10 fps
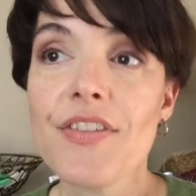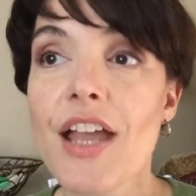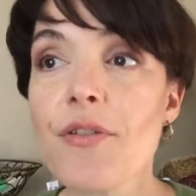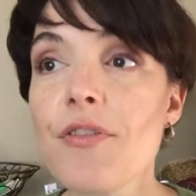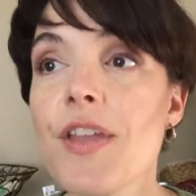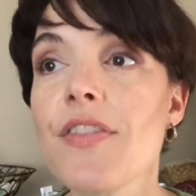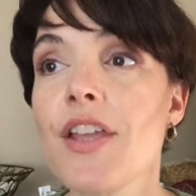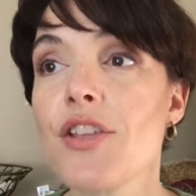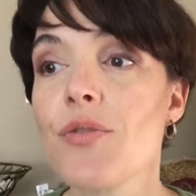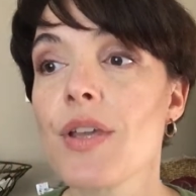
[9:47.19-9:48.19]
The other thing
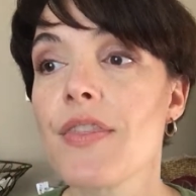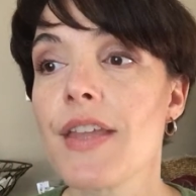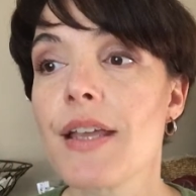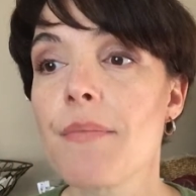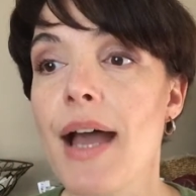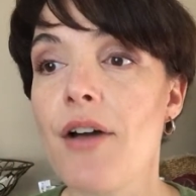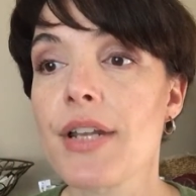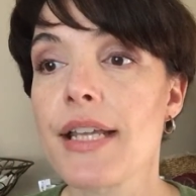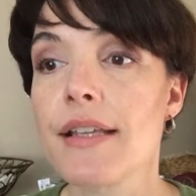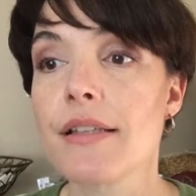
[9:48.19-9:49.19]
that you can think
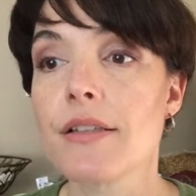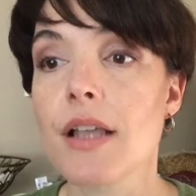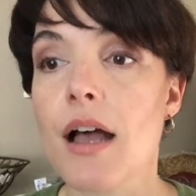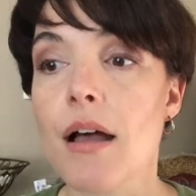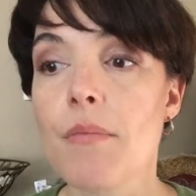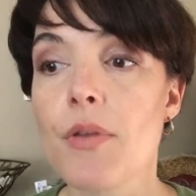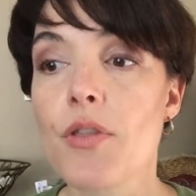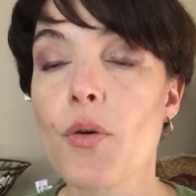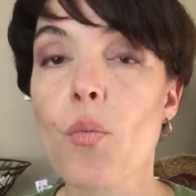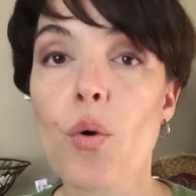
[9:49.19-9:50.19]
about is
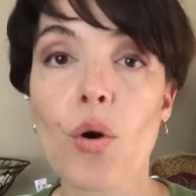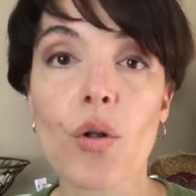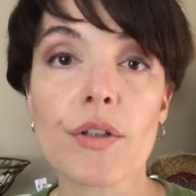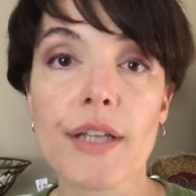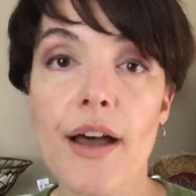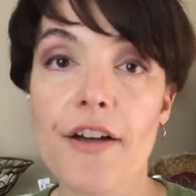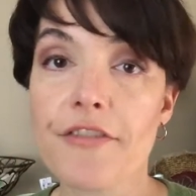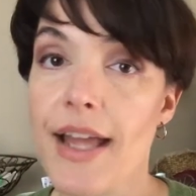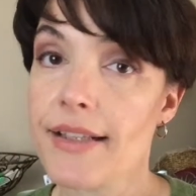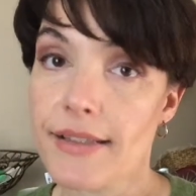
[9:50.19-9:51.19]
the world
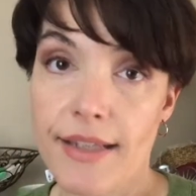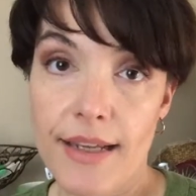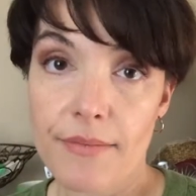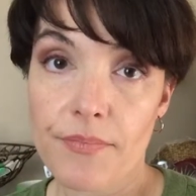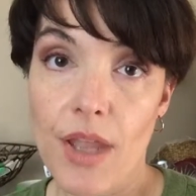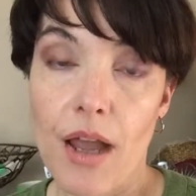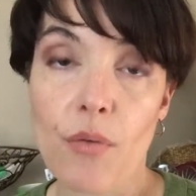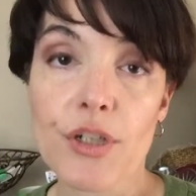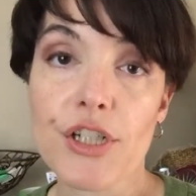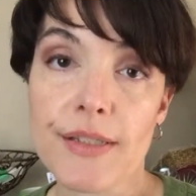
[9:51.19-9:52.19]
of Etsy,
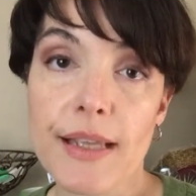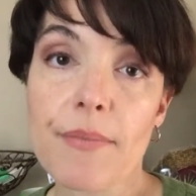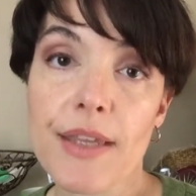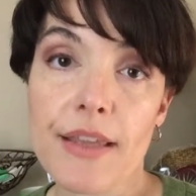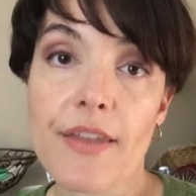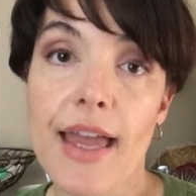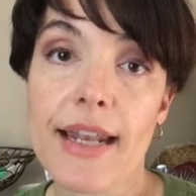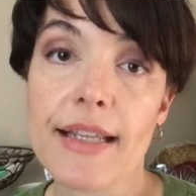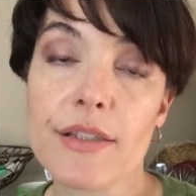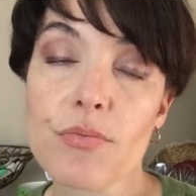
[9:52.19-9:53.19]
which is something
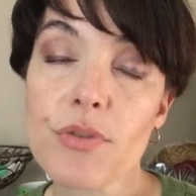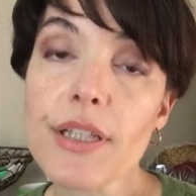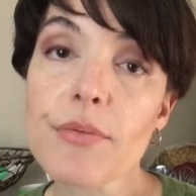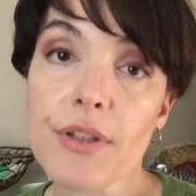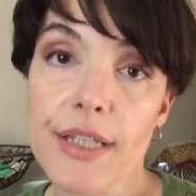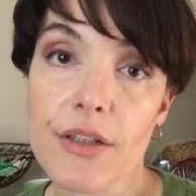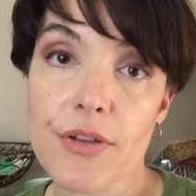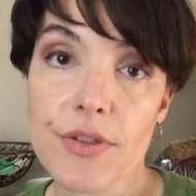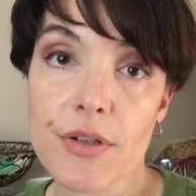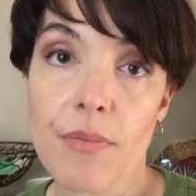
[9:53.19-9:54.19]
that is really, really
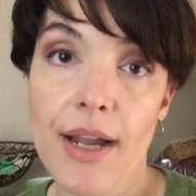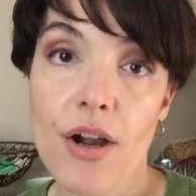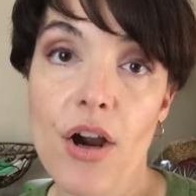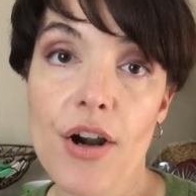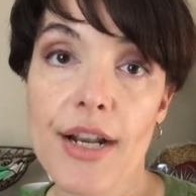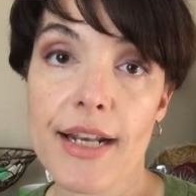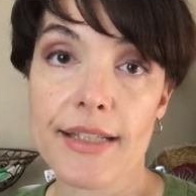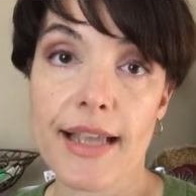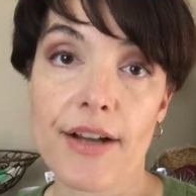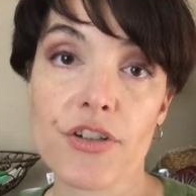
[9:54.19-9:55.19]
close to my heart and
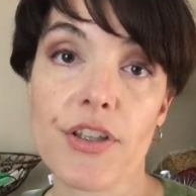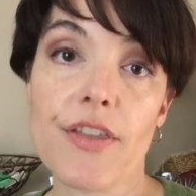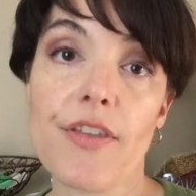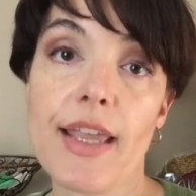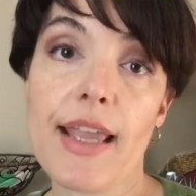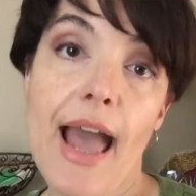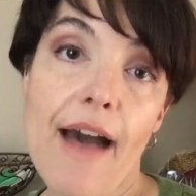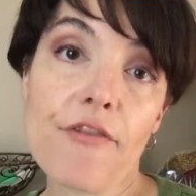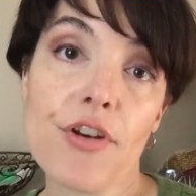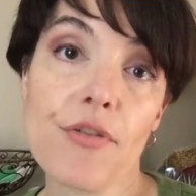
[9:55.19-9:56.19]
is actually the
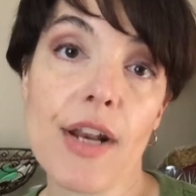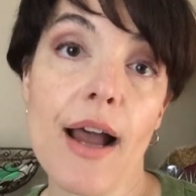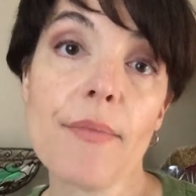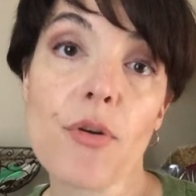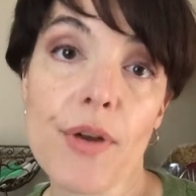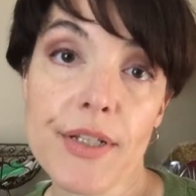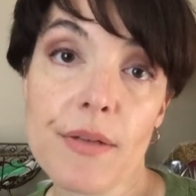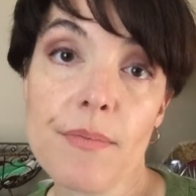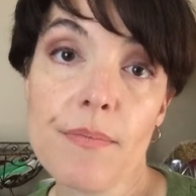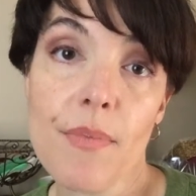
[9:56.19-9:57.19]
avenue that I'm going
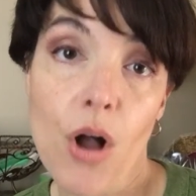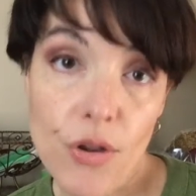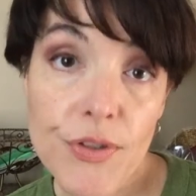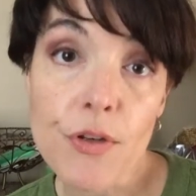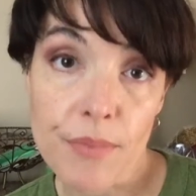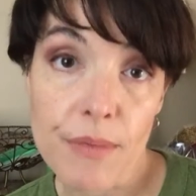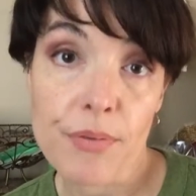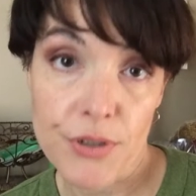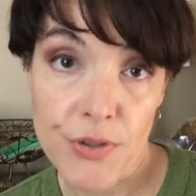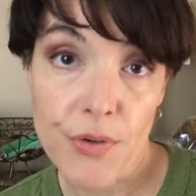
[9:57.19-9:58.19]
to also be
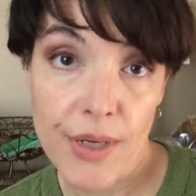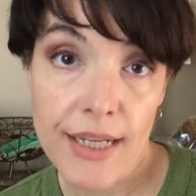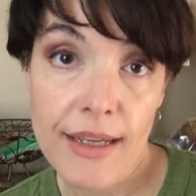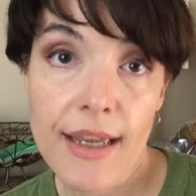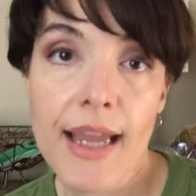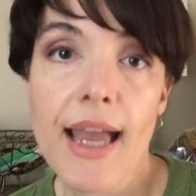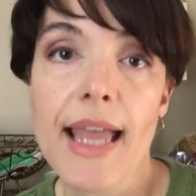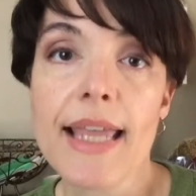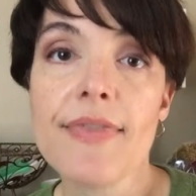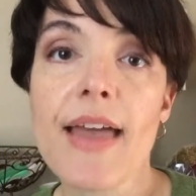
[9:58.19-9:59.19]
pursuing,
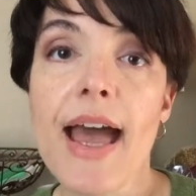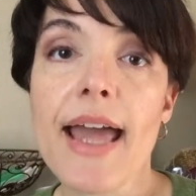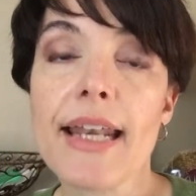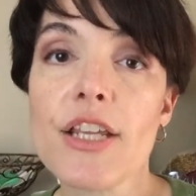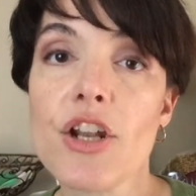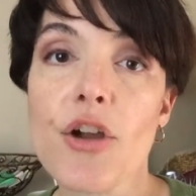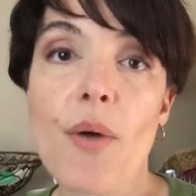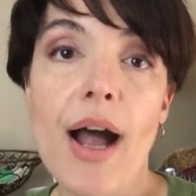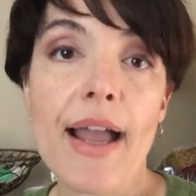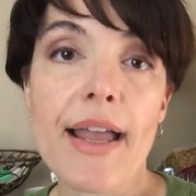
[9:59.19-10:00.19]
in that,
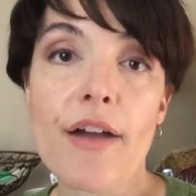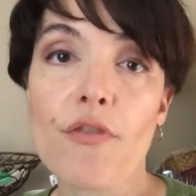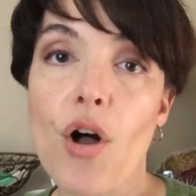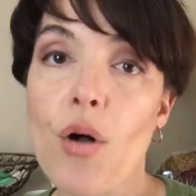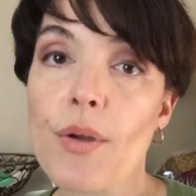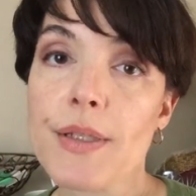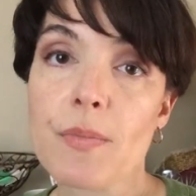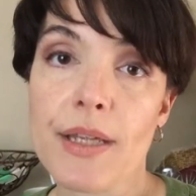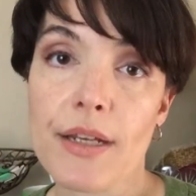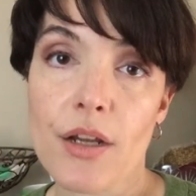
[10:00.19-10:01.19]
I have always
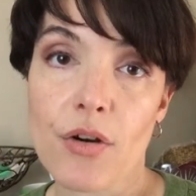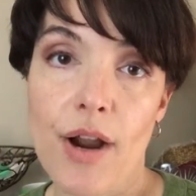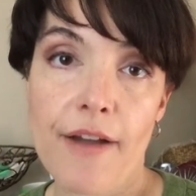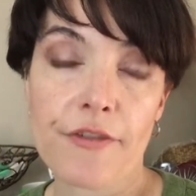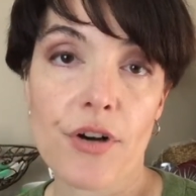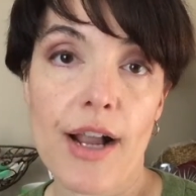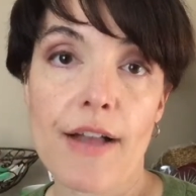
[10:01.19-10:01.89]
been a crafter.